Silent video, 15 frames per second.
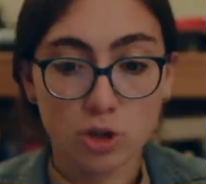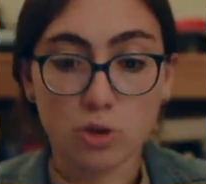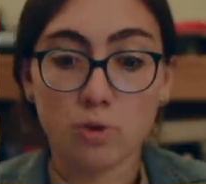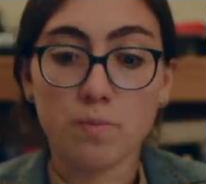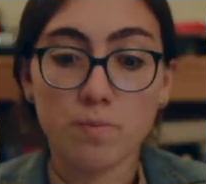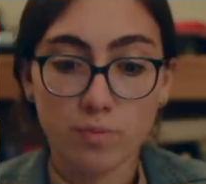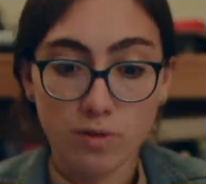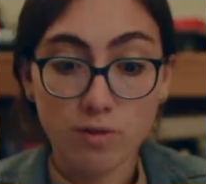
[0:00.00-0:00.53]

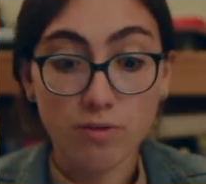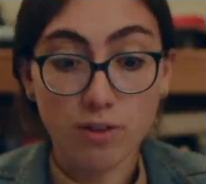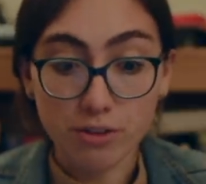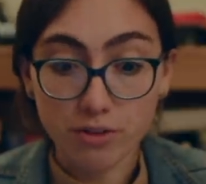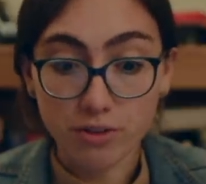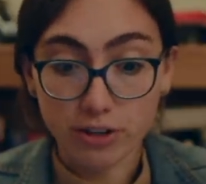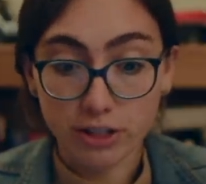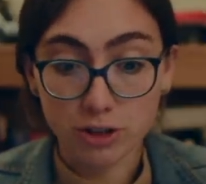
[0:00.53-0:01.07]
So
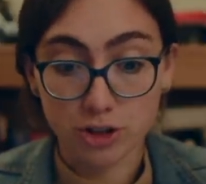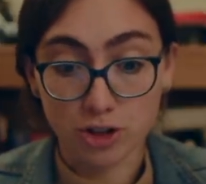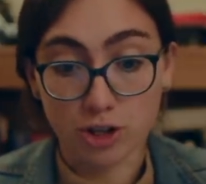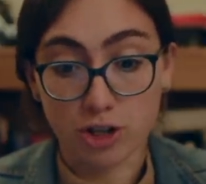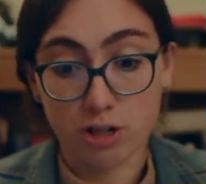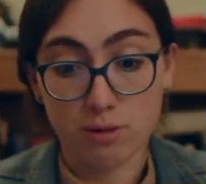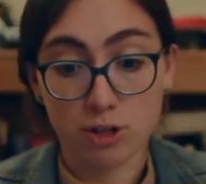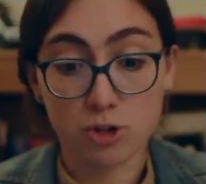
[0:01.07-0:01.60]
very, very
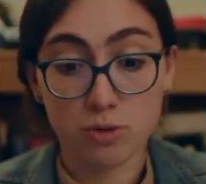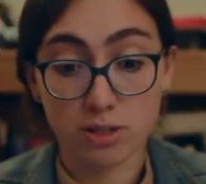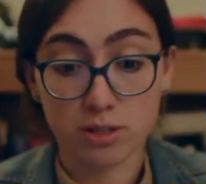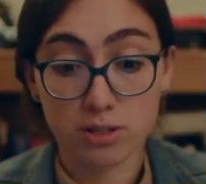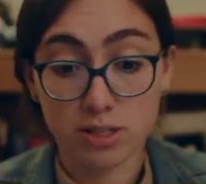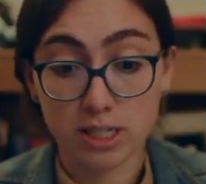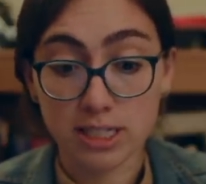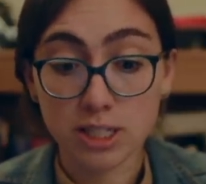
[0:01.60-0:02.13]
interesting arguments
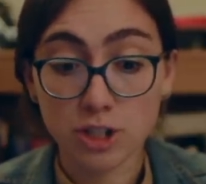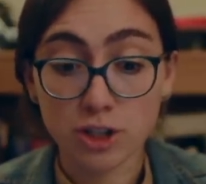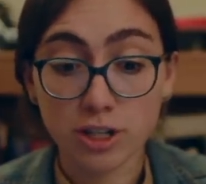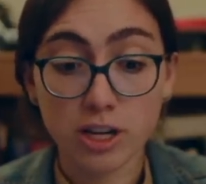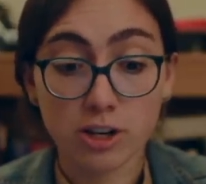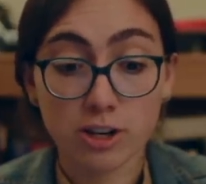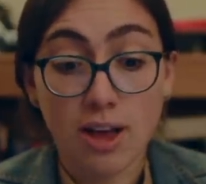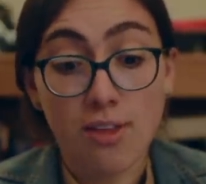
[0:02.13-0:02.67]
to, to
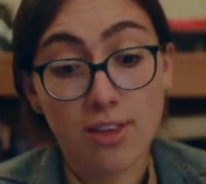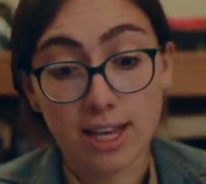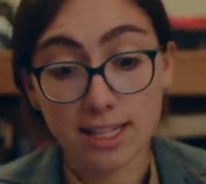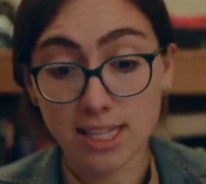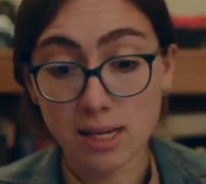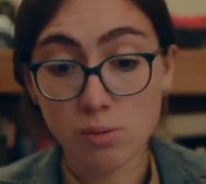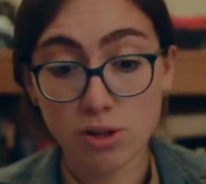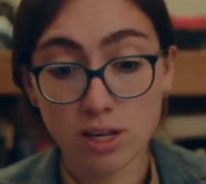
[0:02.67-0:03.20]
consider here, and
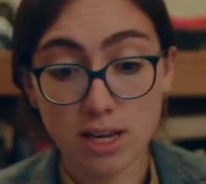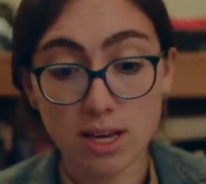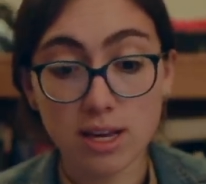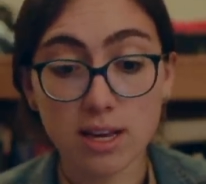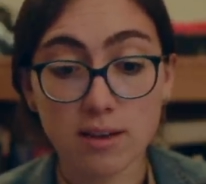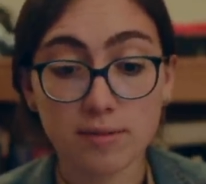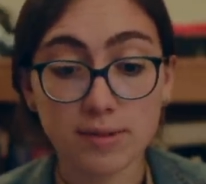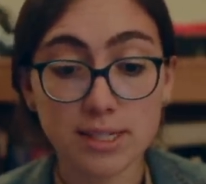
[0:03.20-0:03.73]
the example that
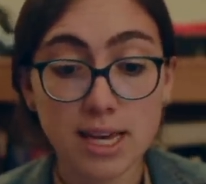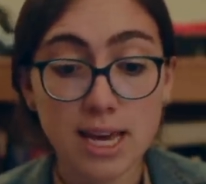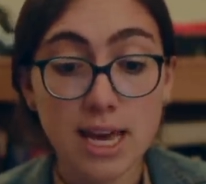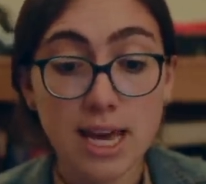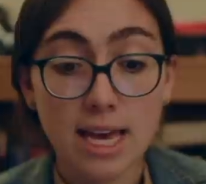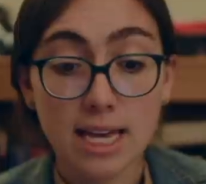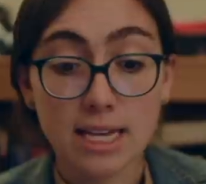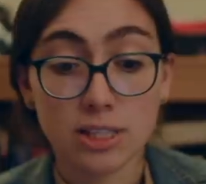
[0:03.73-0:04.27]
he gives
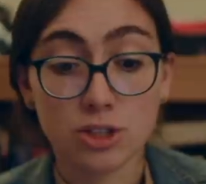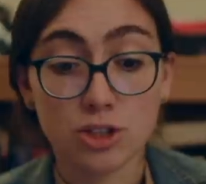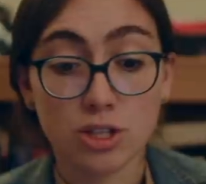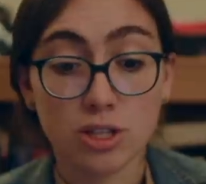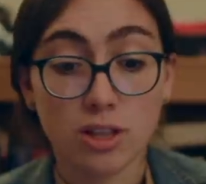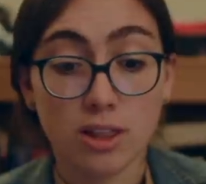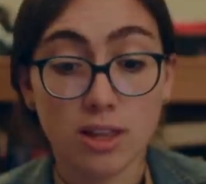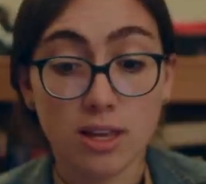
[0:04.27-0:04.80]

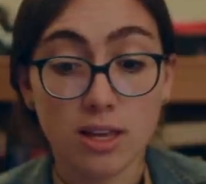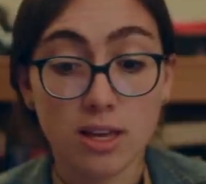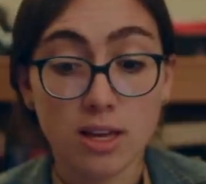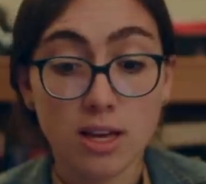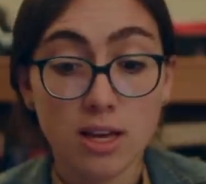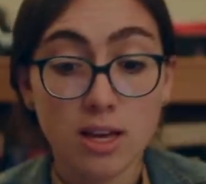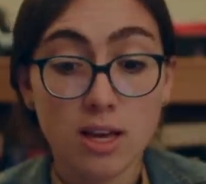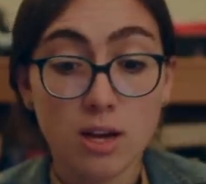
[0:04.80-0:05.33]
is
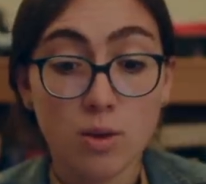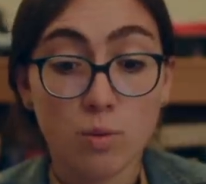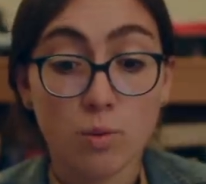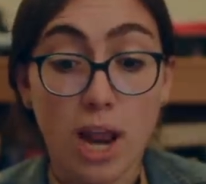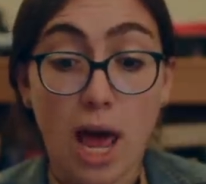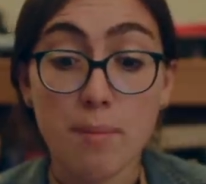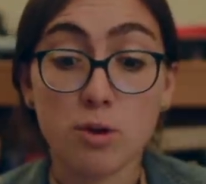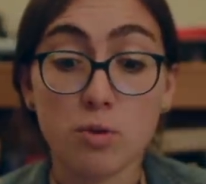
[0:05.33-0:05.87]
the
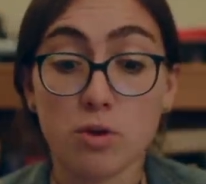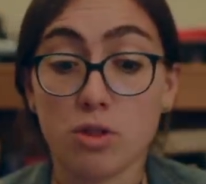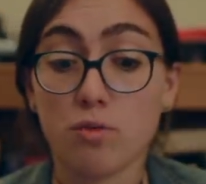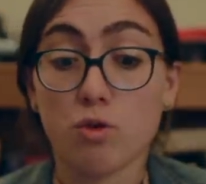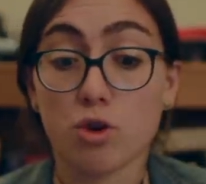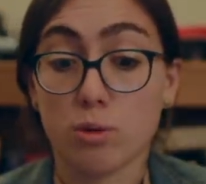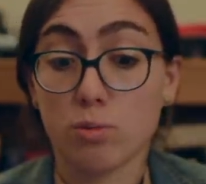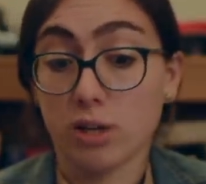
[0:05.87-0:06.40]
what happened
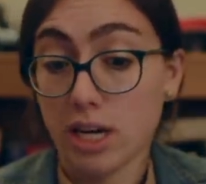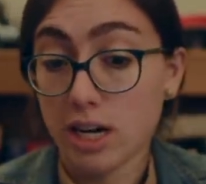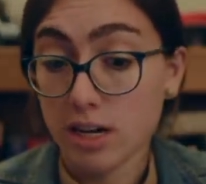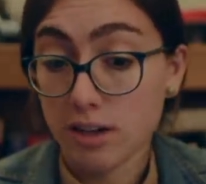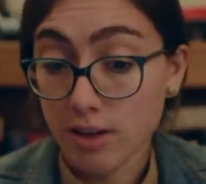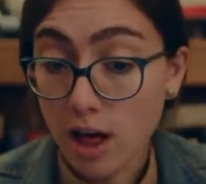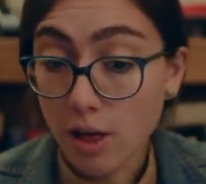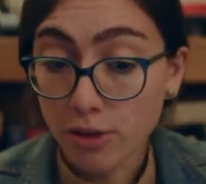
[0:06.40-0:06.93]
with affordable
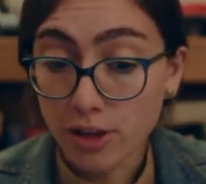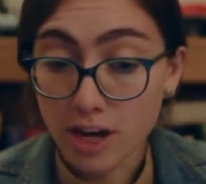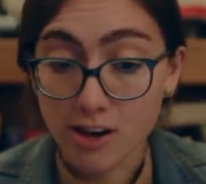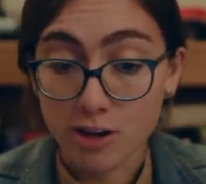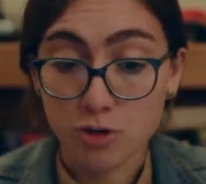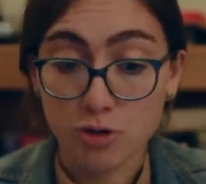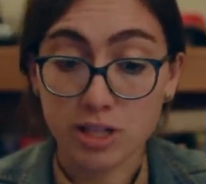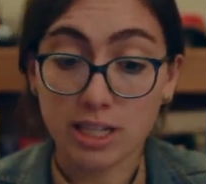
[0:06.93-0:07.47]
health
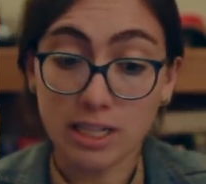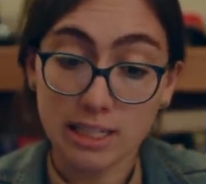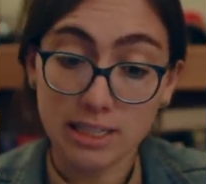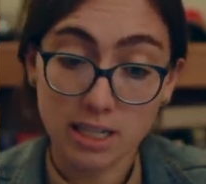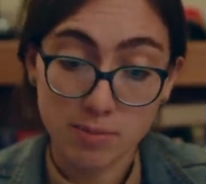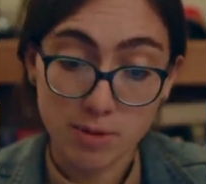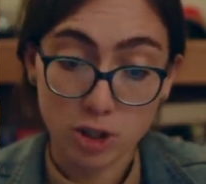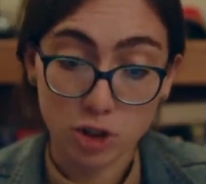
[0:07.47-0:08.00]
care during the
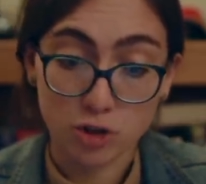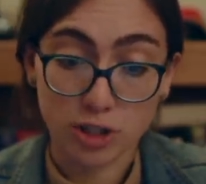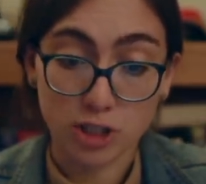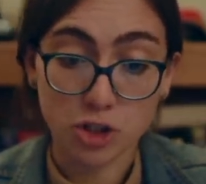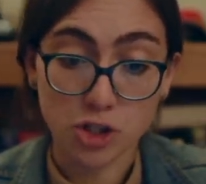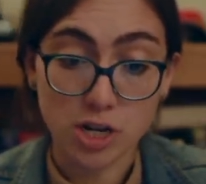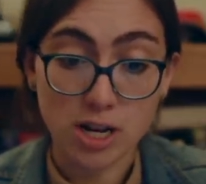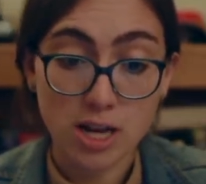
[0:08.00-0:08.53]
Clinton
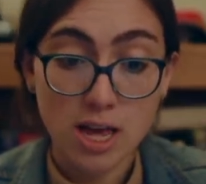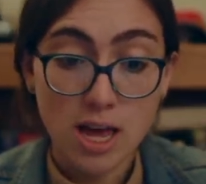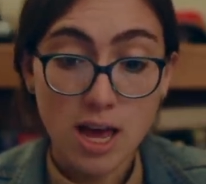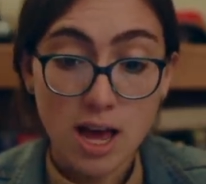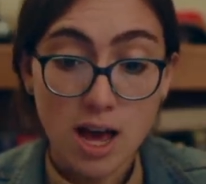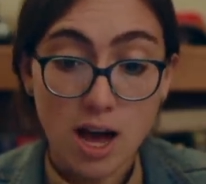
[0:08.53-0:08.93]
administration.